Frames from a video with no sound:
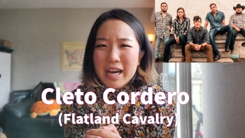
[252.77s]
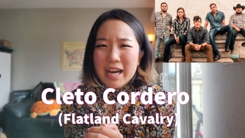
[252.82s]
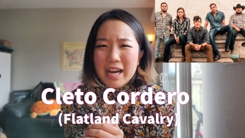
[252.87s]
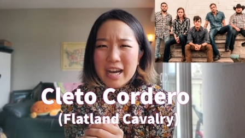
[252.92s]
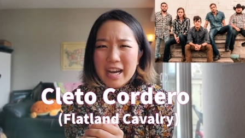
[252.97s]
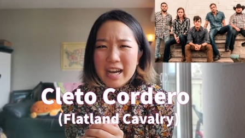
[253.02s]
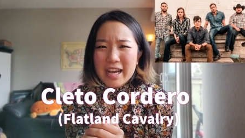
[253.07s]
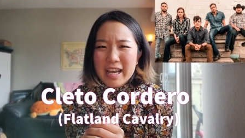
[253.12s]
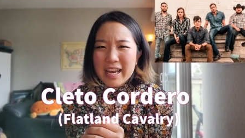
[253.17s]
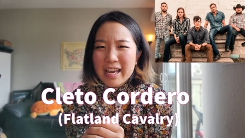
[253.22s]

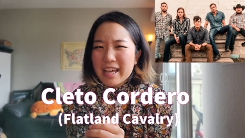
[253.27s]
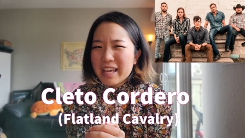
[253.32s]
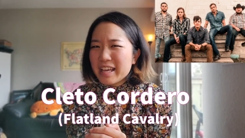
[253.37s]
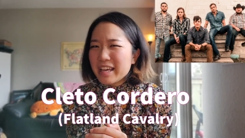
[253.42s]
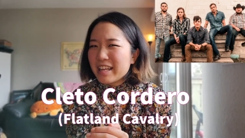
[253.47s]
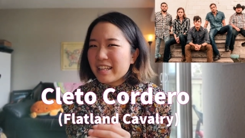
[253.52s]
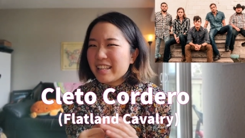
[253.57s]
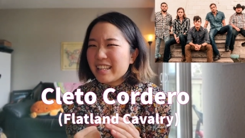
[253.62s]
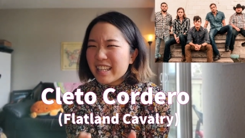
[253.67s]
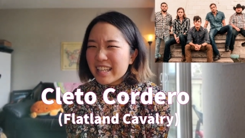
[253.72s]

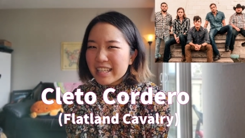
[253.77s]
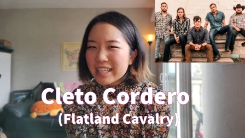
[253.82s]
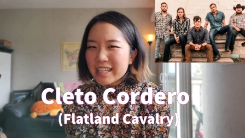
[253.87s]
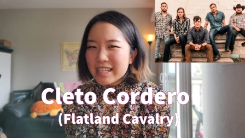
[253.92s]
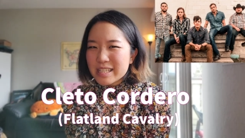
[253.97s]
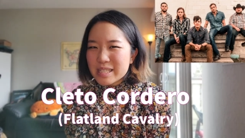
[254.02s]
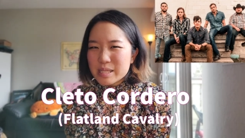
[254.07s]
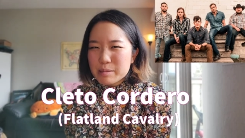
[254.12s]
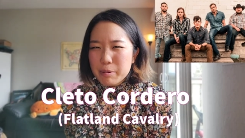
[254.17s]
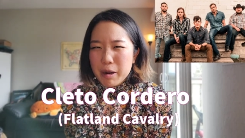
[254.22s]
I think
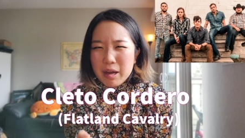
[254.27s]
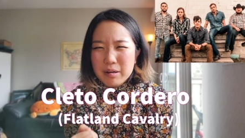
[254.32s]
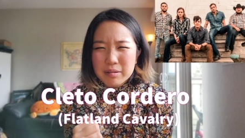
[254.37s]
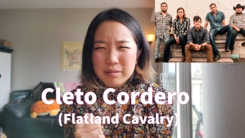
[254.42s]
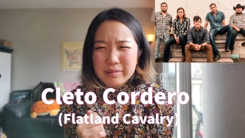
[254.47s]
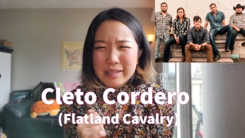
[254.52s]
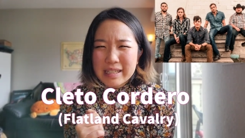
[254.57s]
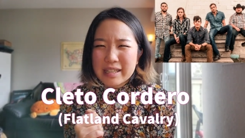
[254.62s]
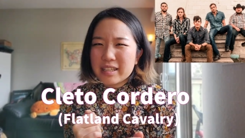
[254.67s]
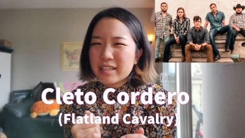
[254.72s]
he's
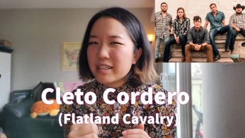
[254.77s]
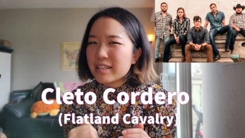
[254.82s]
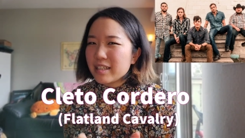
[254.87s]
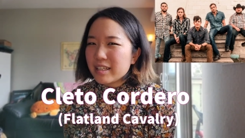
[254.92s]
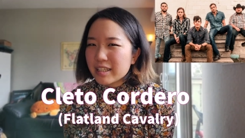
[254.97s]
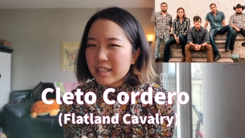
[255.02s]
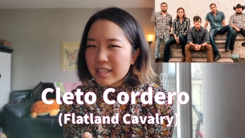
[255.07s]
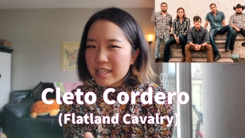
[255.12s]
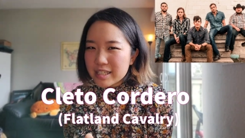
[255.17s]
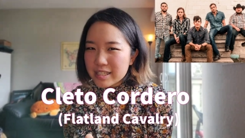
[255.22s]
probably the
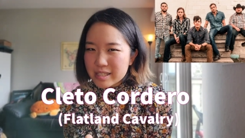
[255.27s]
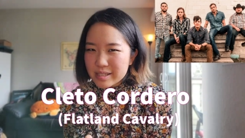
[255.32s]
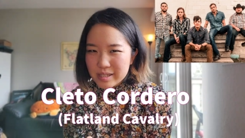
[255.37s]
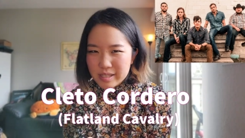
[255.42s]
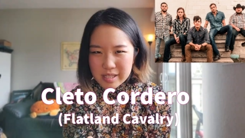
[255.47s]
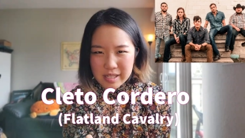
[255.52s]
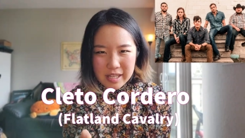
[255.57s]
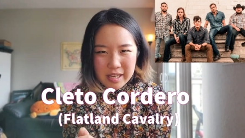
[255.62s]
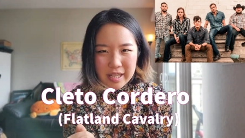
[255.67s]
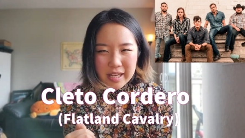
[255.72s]

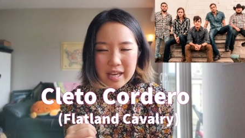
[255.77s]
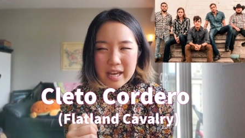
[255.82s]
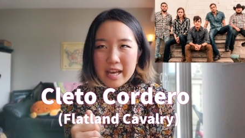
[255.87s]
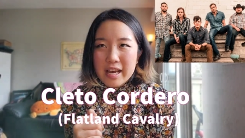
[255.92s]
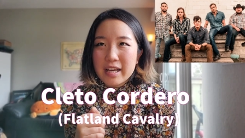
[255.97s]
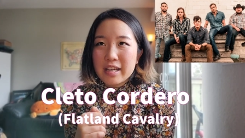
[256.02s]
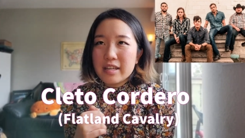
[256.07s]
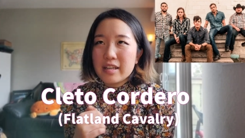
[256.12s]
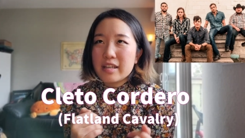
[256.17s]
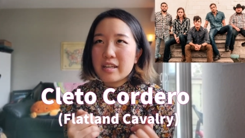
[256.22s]
youngest
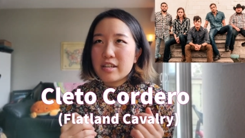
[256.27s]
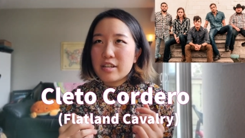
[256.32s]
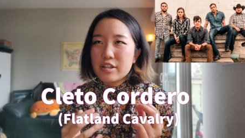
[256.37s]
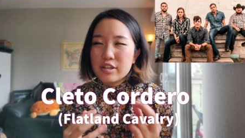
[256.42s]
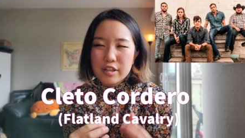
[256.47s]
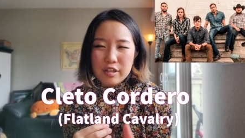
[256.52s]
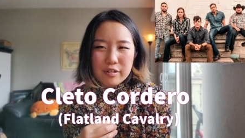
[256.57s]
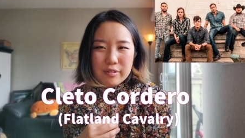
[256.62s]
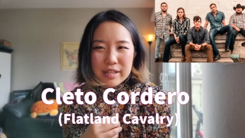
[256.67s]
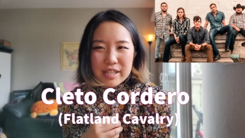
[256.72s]
and
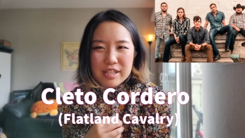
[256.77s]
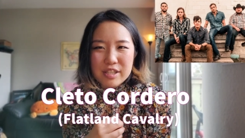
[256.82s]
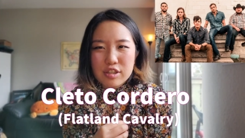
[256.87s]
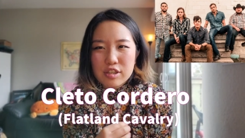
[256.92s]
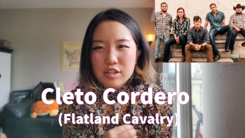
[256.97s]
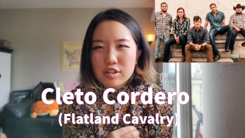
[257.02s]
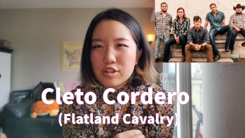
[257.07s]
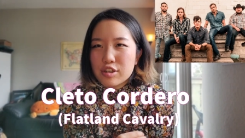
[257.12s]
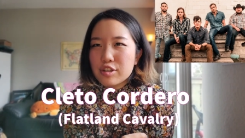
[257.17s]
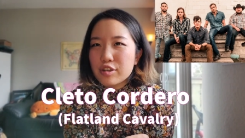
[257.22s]

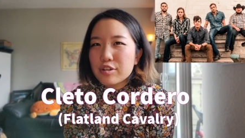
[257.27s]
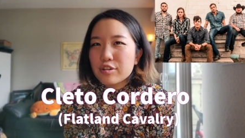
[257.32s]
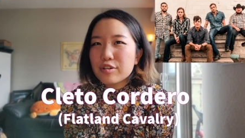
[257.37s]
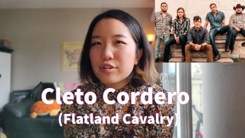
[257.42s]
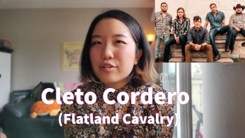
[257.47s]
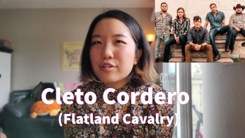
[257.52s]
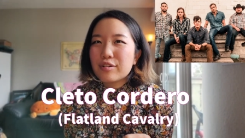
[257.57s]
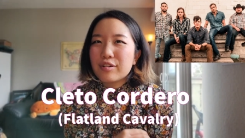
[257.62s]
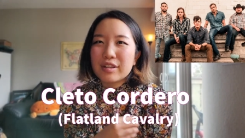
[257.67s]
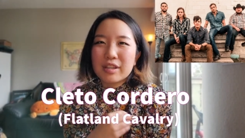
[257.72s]
newest
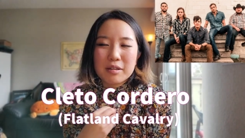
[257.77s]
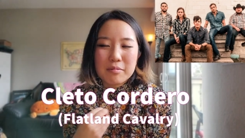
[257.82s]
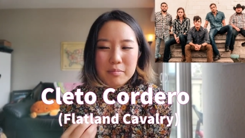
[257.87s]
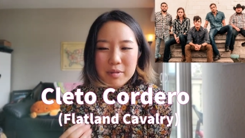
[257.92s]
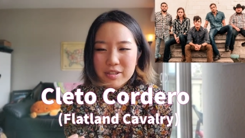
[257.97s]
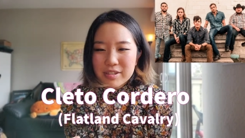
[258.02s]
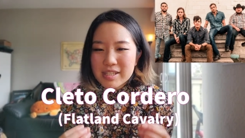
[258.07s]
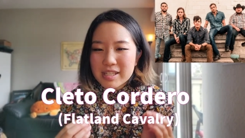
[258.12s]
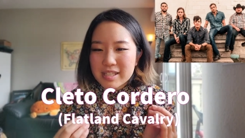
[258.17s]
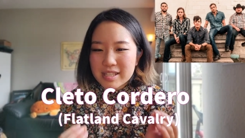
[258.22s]
to the
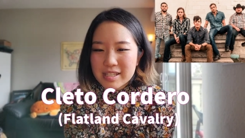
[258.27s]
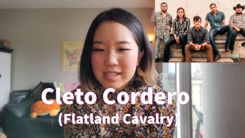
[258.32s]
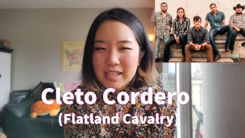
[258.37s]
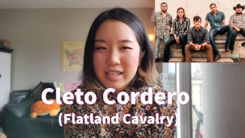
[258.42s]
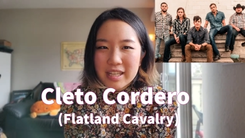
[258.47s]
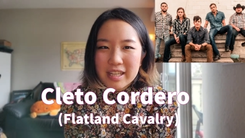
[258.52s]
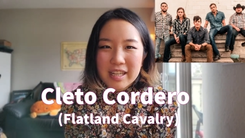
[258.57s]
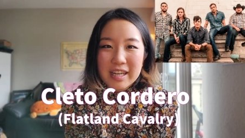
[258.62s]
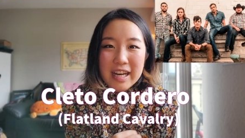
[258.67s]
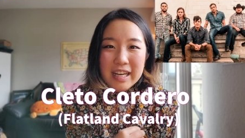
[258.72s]
music scene.